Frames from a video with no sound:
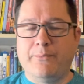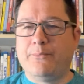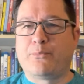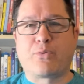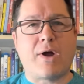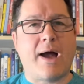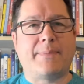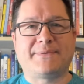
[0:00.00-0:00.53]

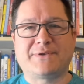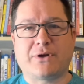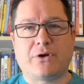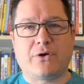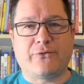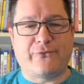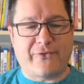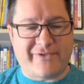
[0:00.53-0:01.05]
props to
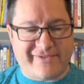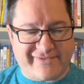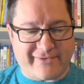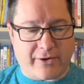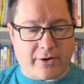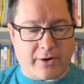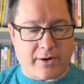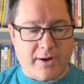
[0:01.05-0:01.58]
her for
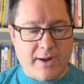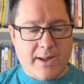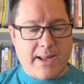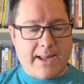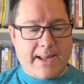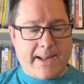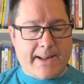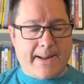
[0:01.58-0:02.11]
sure.
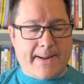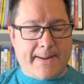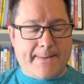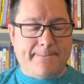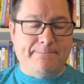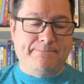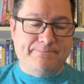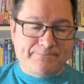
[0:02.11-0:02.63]

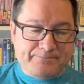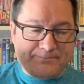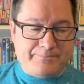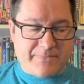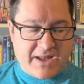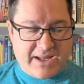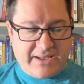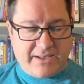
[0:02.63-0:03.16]
Um,
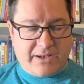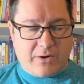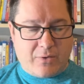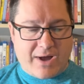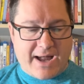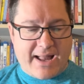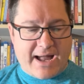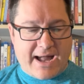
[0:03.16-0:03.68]
uh, you know,
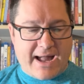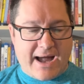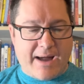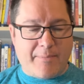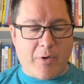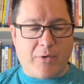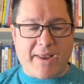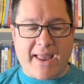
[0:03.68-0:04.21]
I, I,
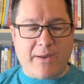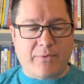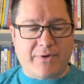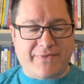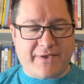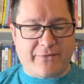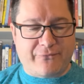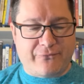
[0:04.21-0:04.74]
I'm okay
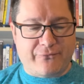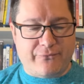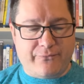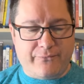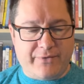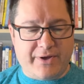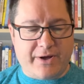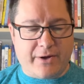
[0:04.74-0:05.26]
with it,
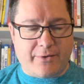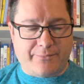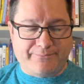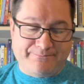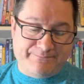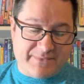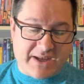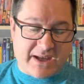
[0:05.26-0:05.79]
you know,
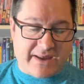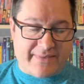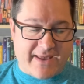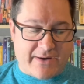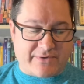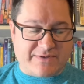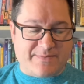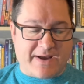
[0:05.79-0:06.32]
in
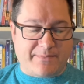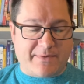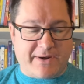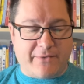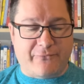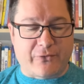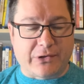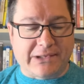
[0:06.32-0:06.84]
that respect.
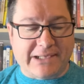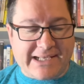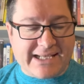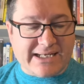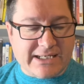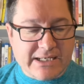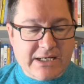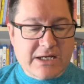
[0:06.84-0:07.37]
But for
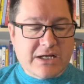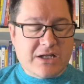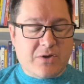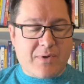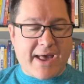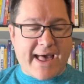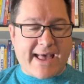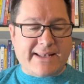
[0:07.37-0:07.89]
lead, you
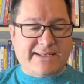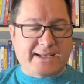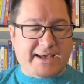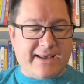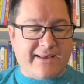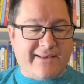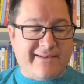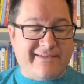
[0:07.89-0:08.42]
had
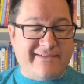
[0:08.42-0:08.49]
uh,